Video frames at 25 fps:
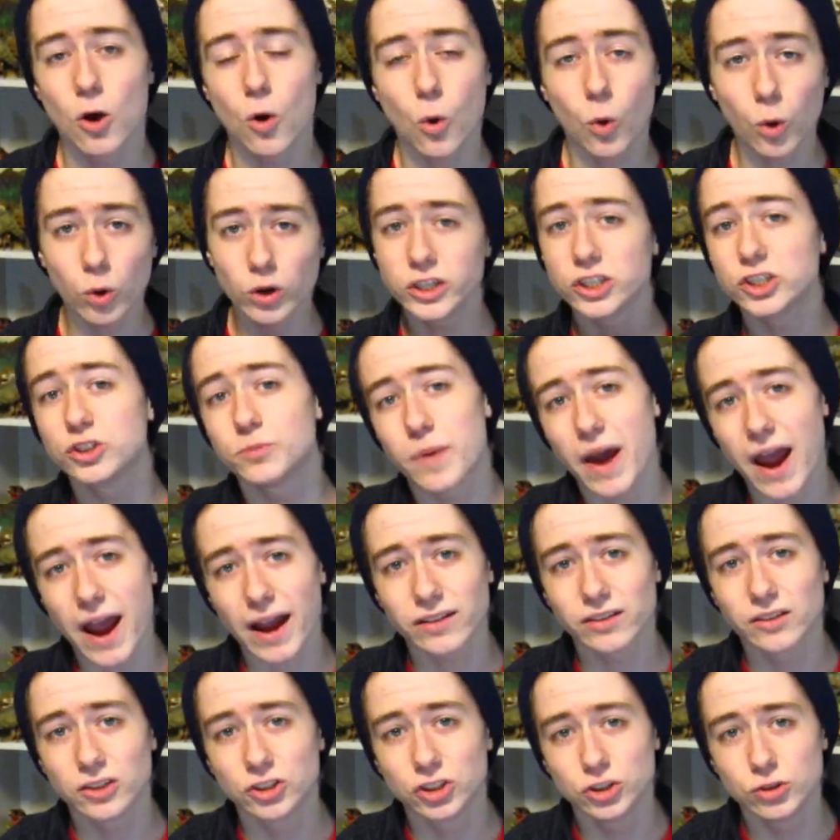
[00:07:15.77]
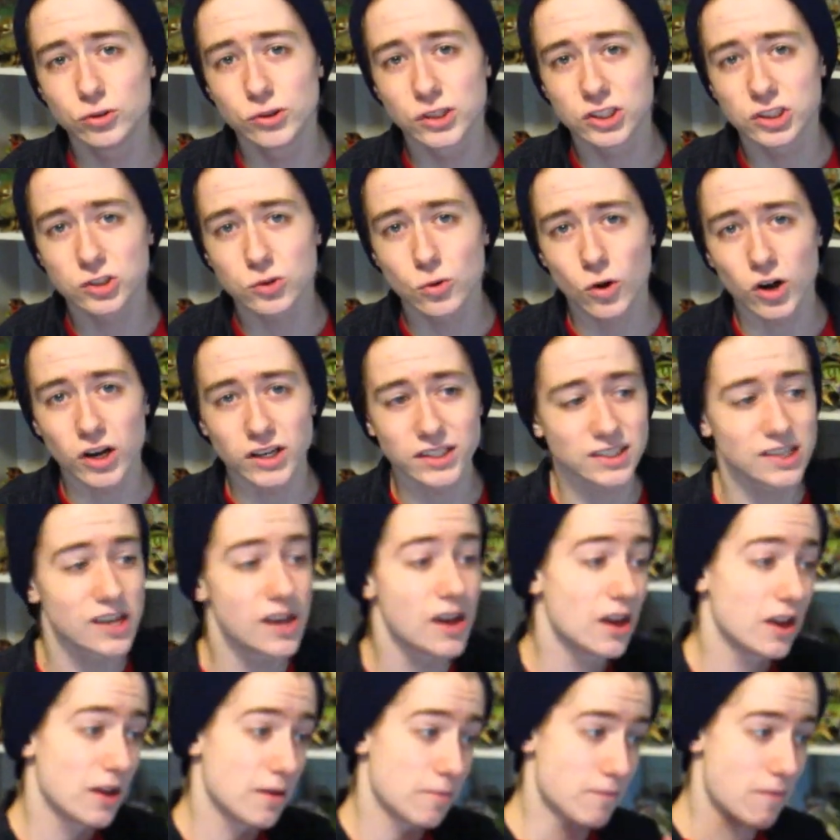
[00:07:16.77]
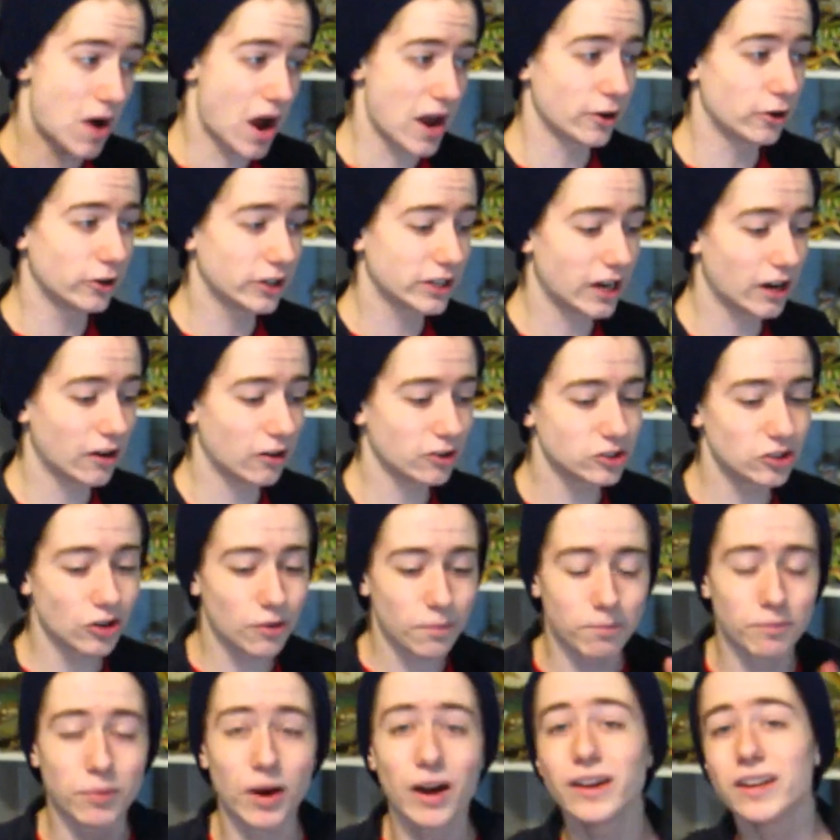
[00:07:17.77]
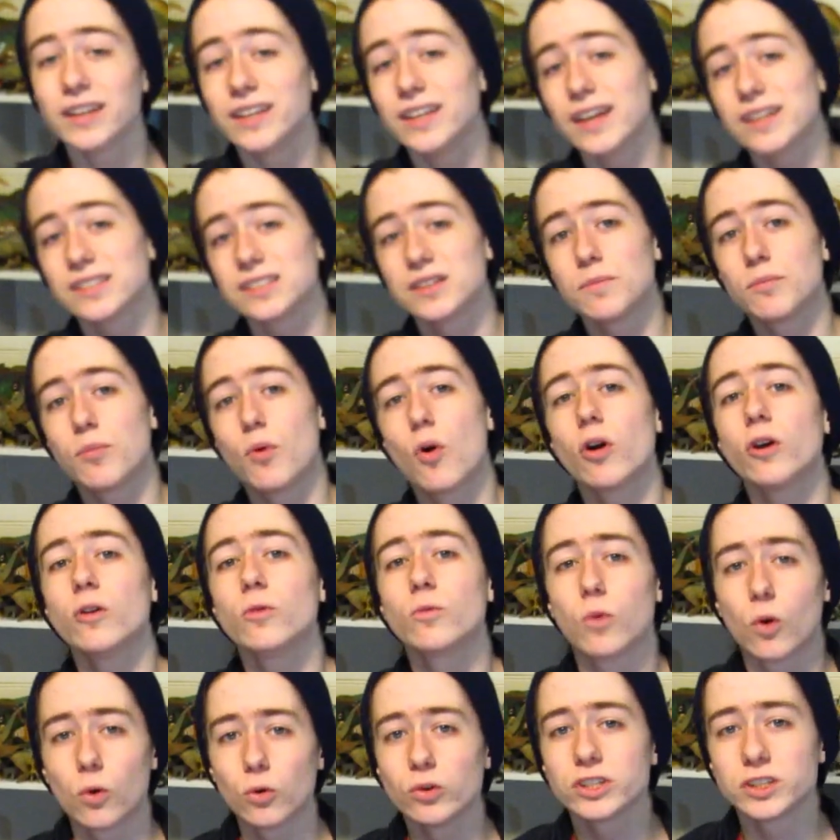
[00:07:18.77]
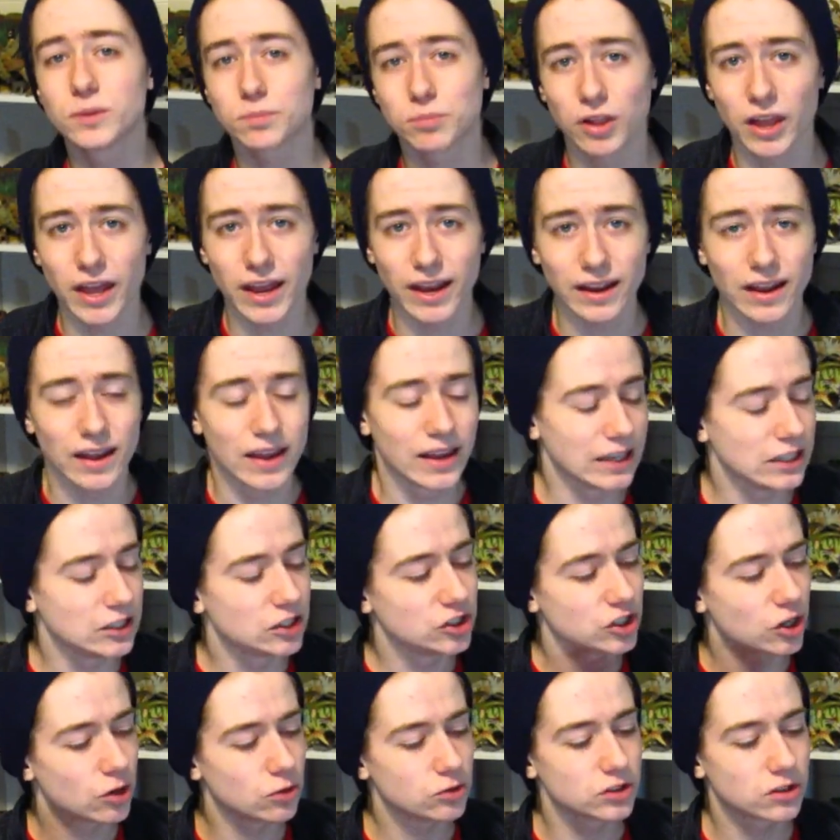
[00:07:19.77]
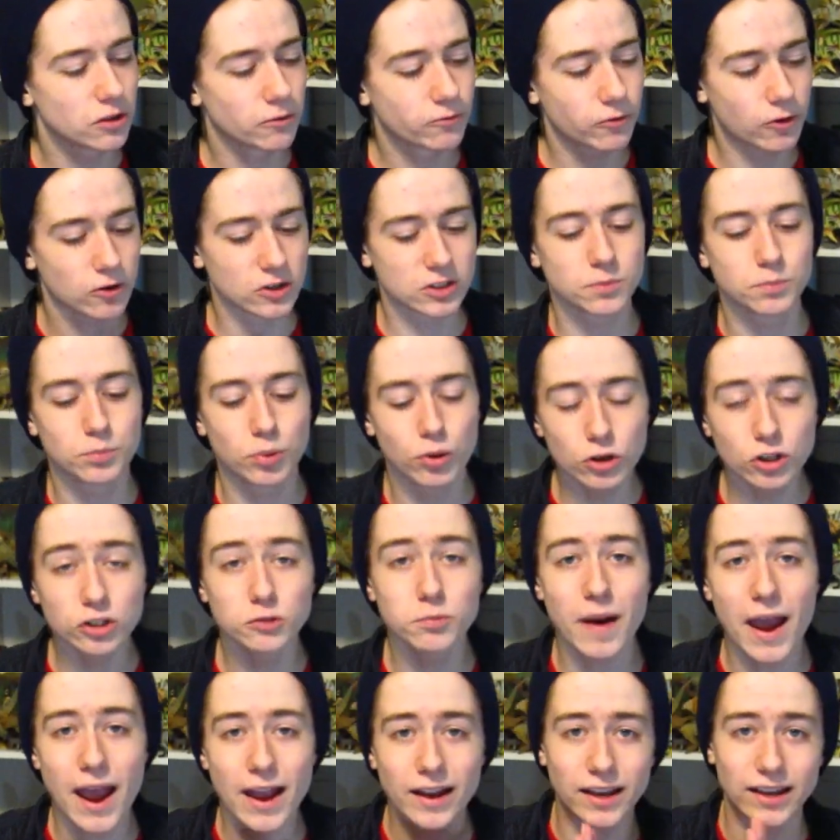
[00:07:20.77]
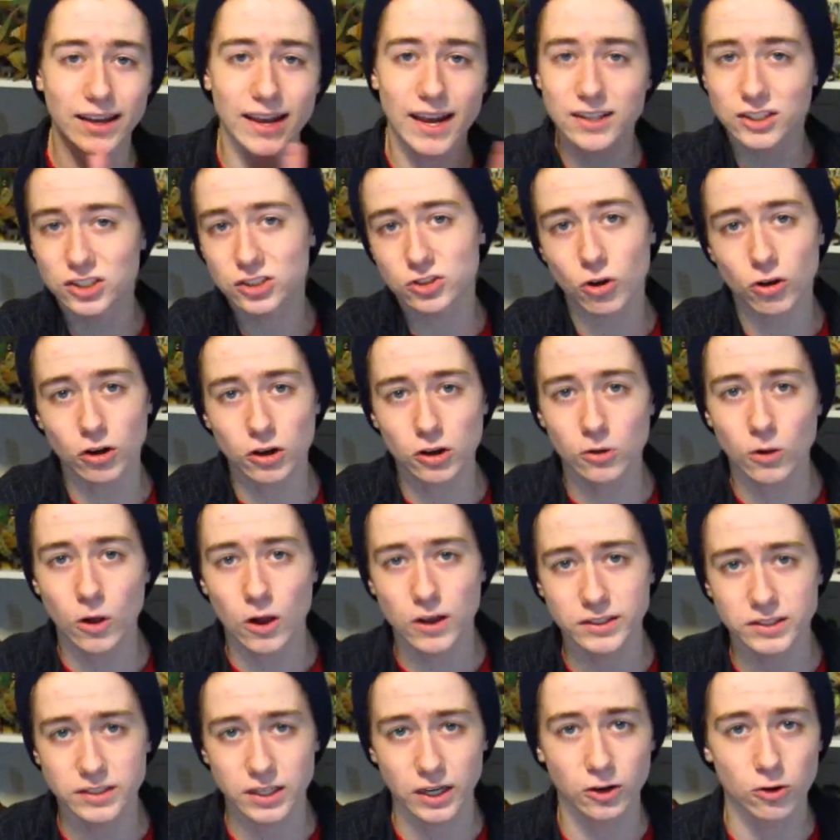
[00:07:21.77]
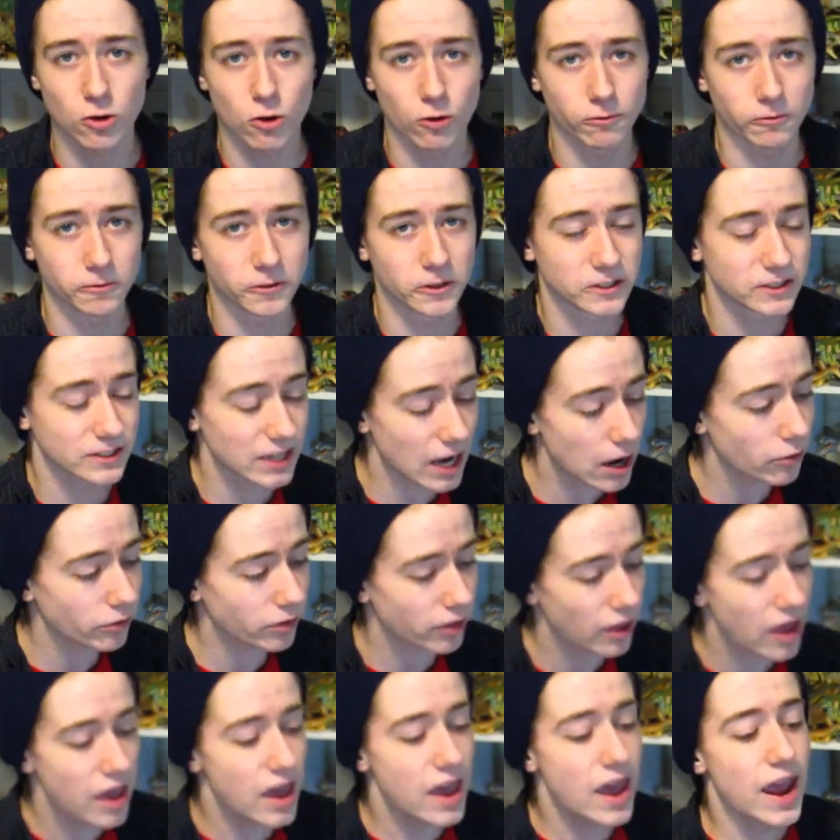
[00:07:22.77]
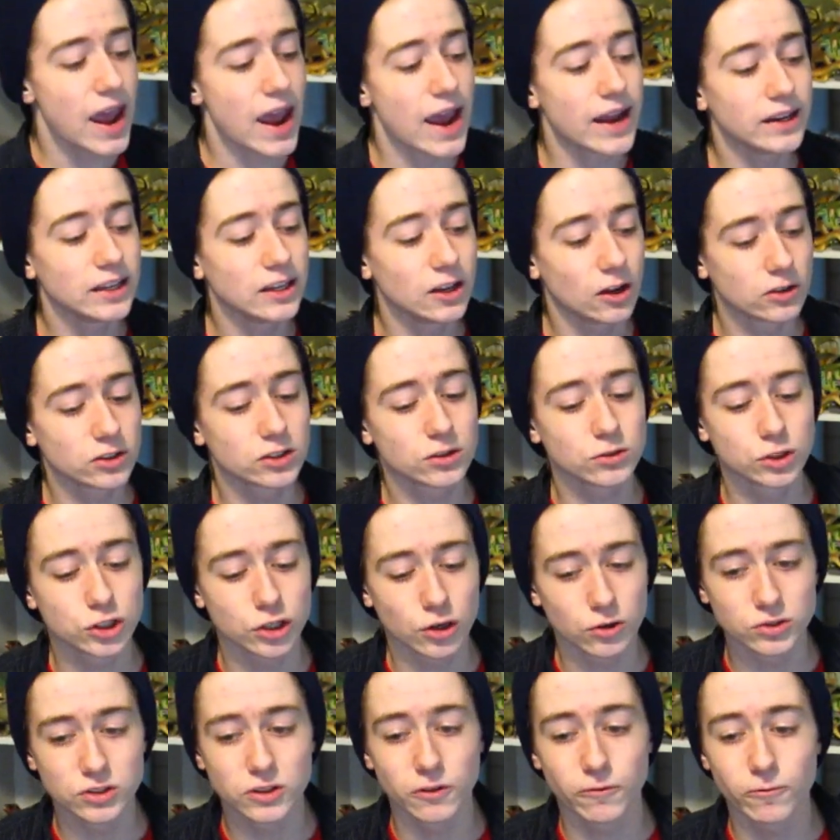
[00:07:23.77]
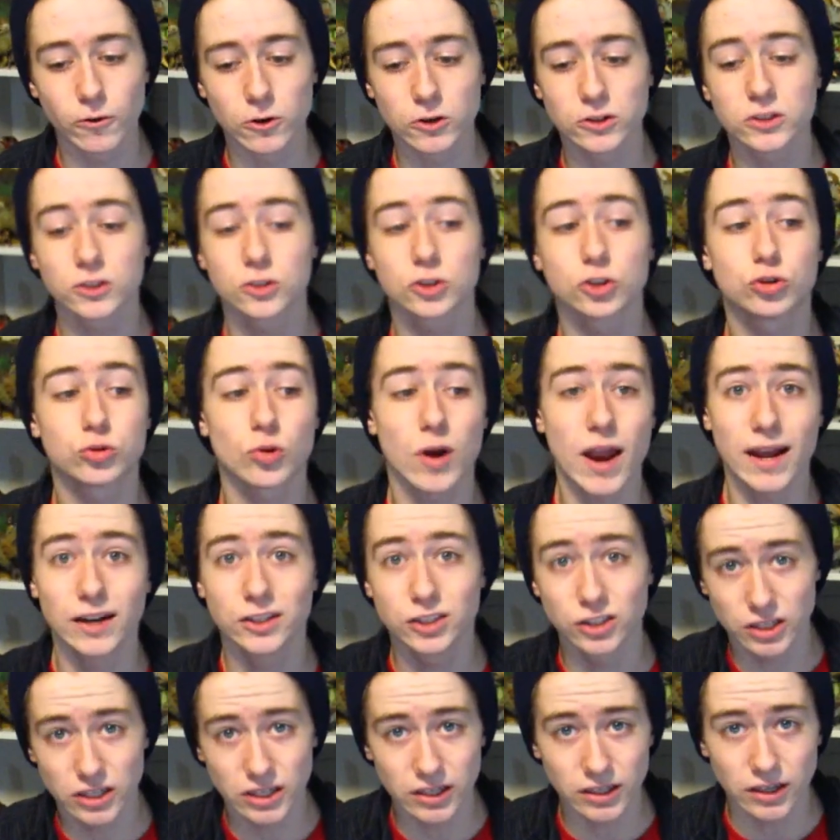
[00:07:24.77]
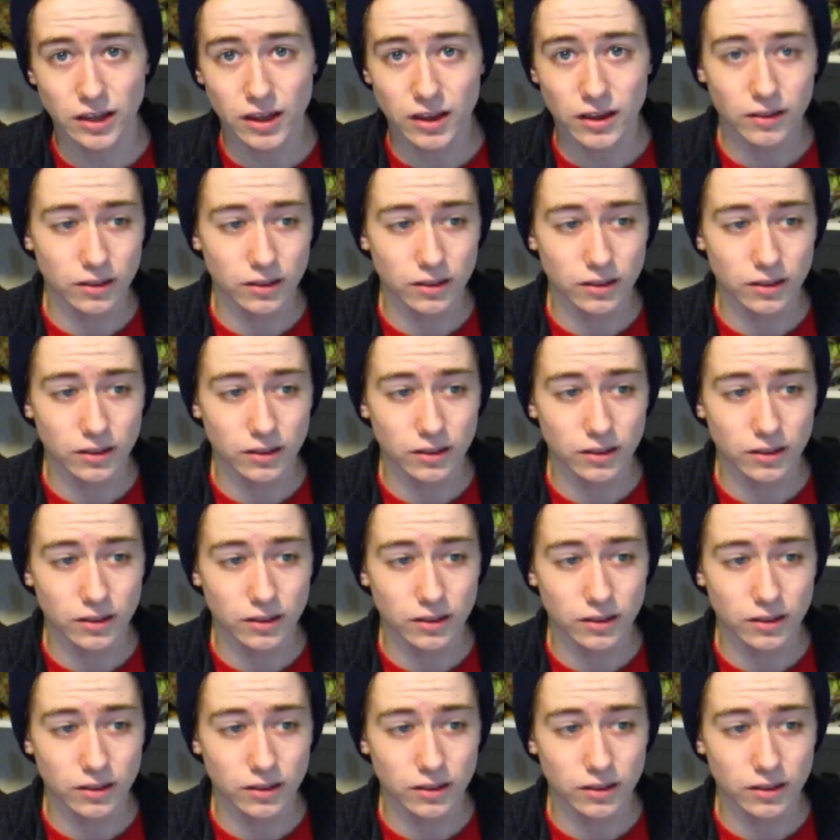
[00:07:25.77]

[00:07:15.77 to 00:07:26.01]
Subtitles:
Orangeback the Shunnosaurus, minor character, but he has an important role to play. He shows the first pushback against Darkclaw's takeover of the South, and he also shows the first tragedy